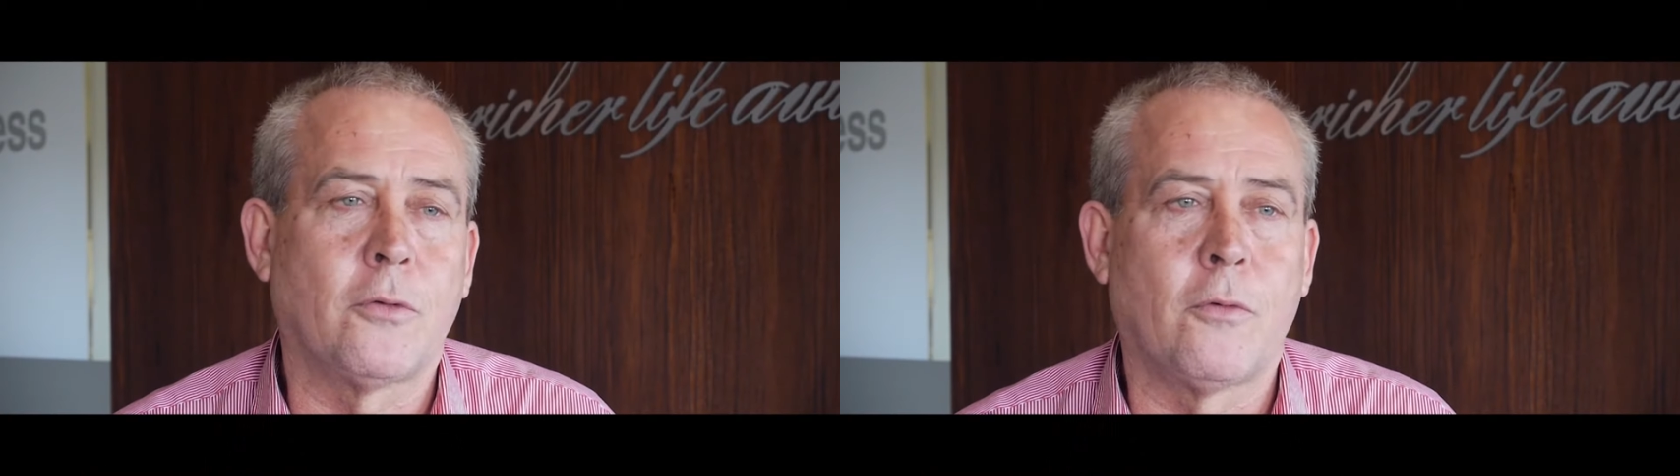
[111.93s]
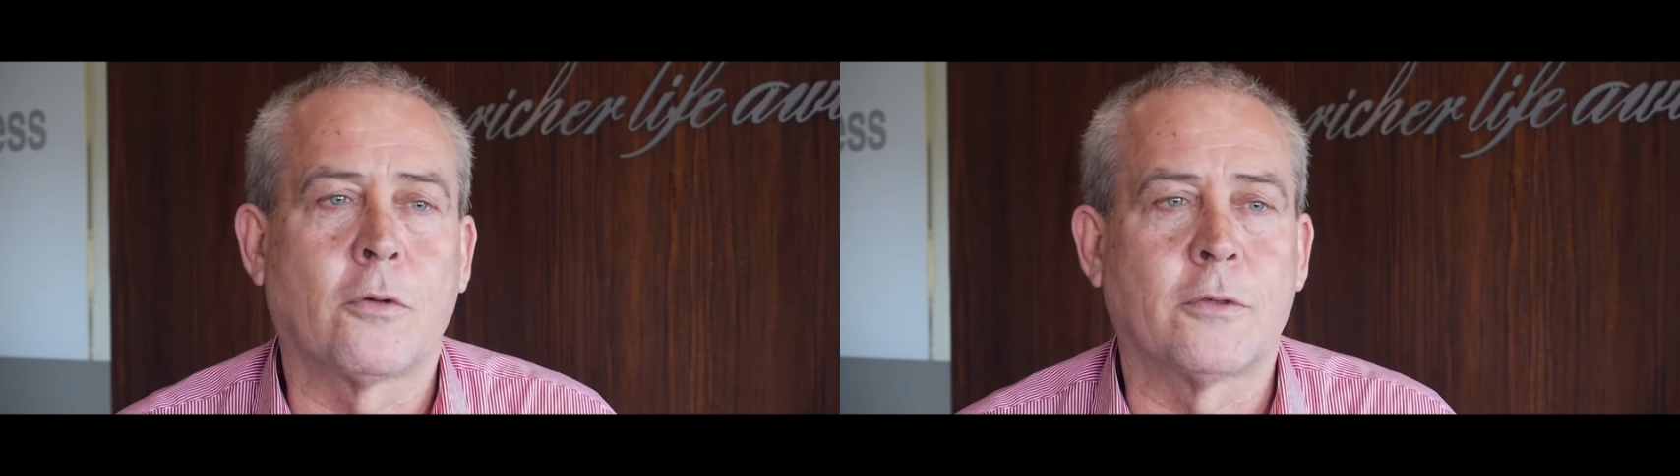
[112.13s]

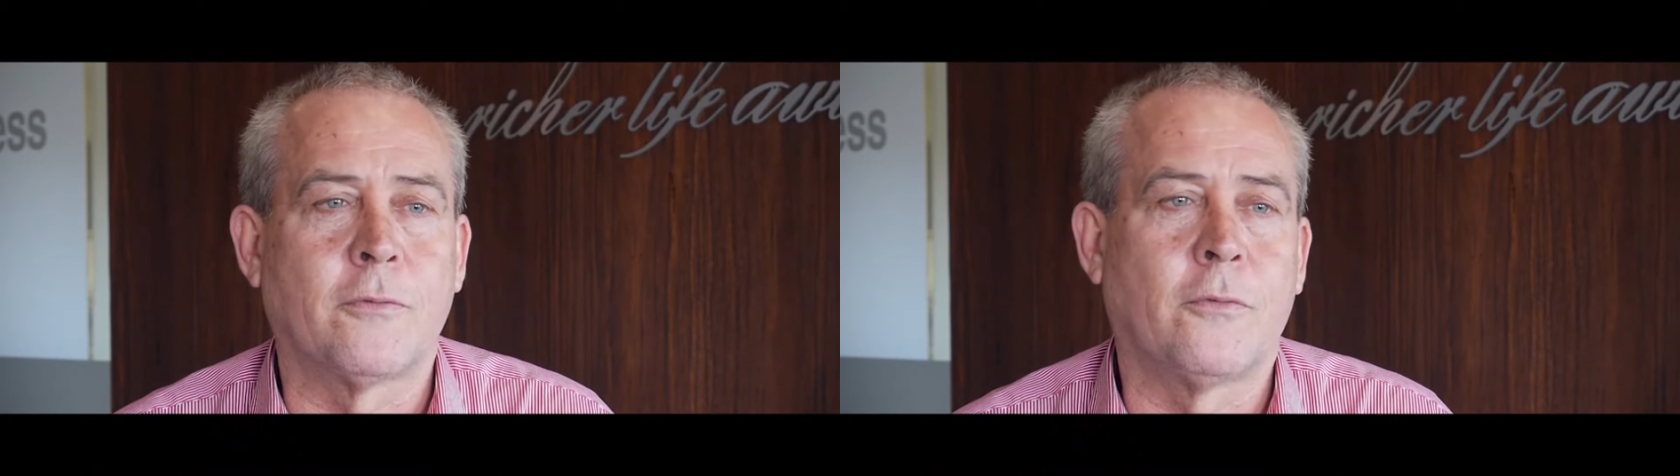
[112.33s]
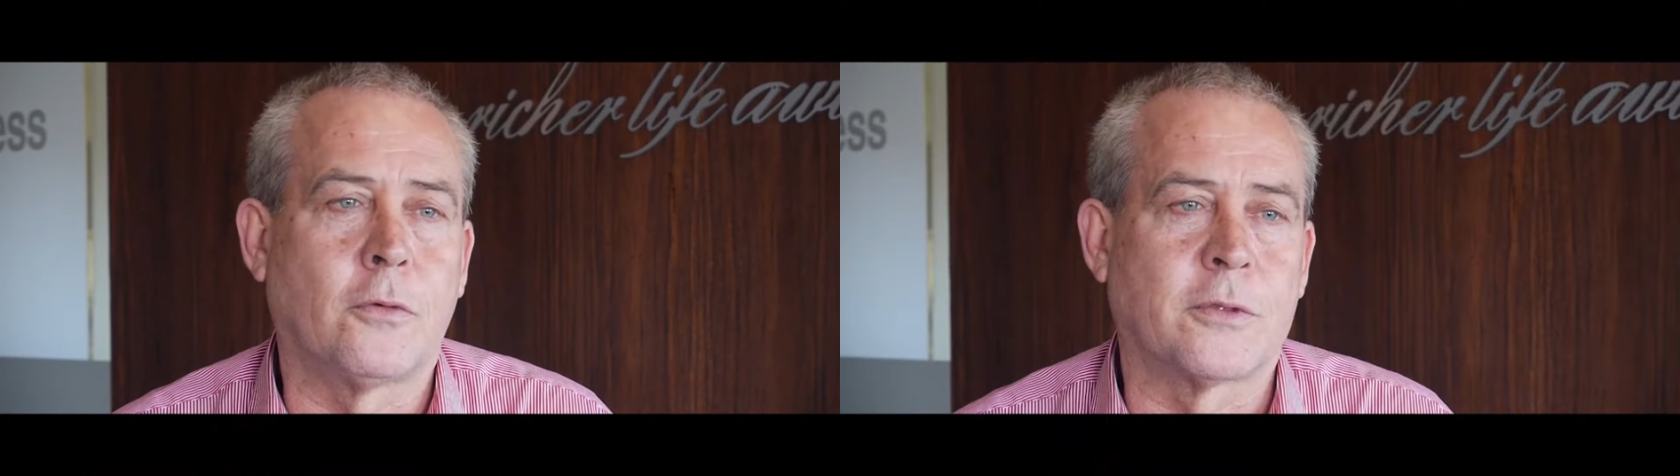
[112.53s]
to work
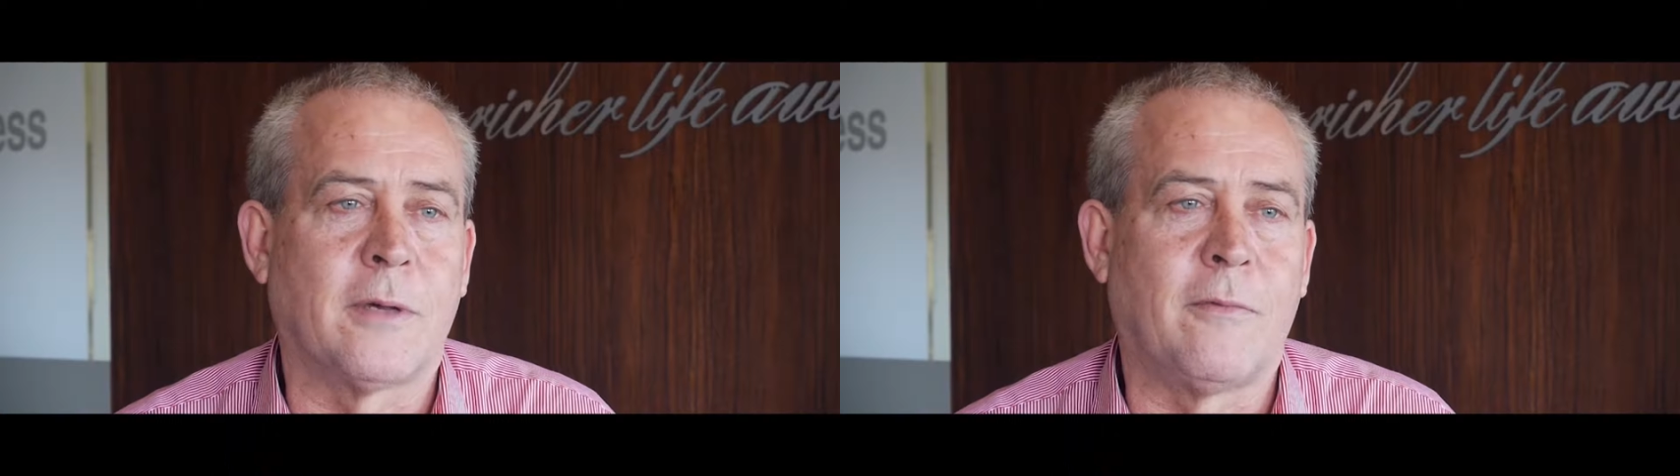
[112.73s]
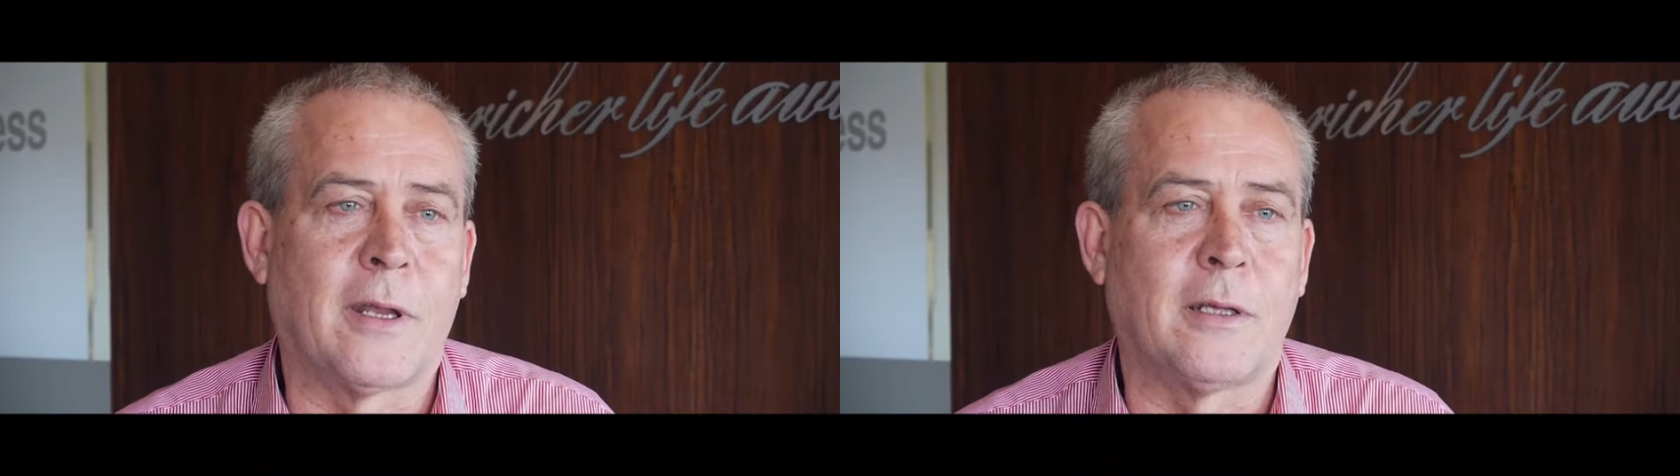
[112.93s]
for
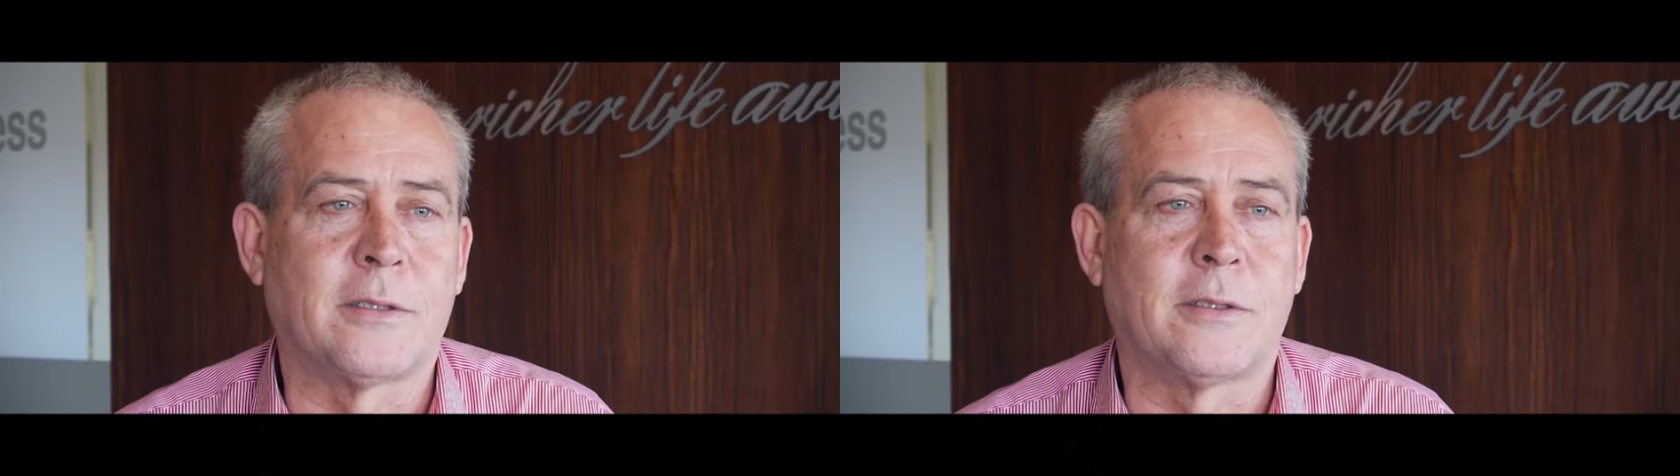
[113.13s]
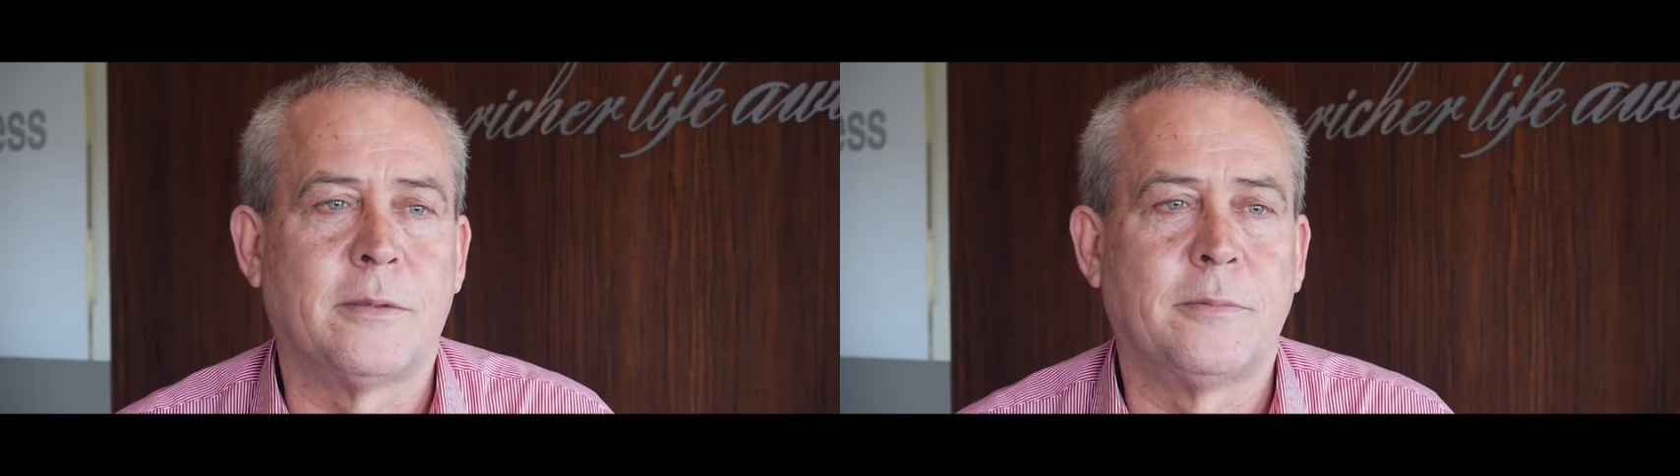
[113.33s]
someone
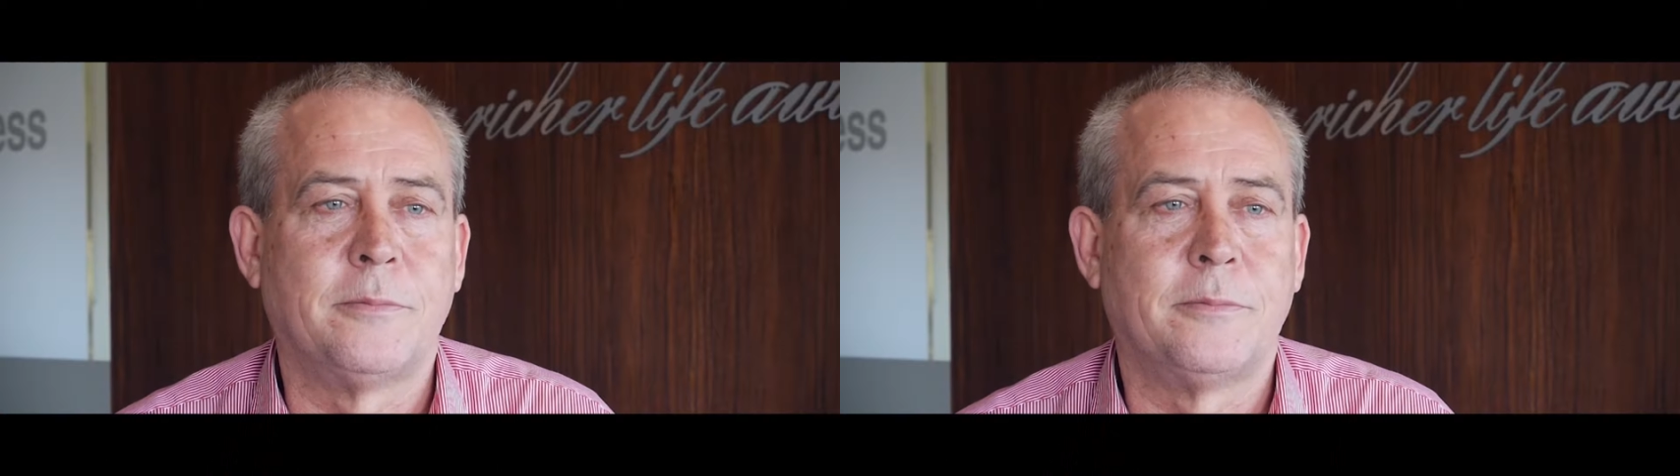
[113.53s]
else.